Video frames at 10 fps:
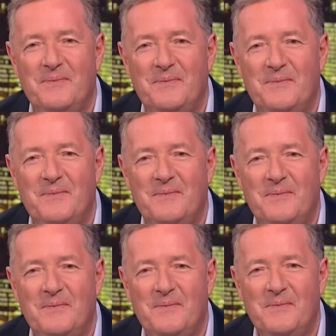
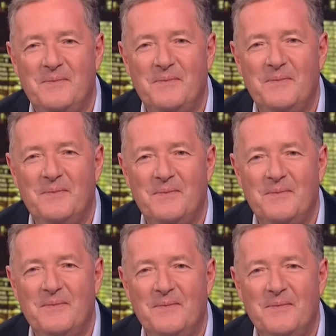
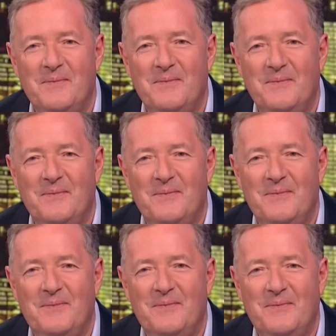
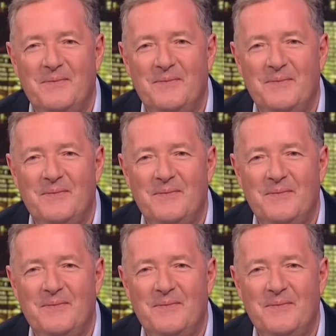The person shown says nothing.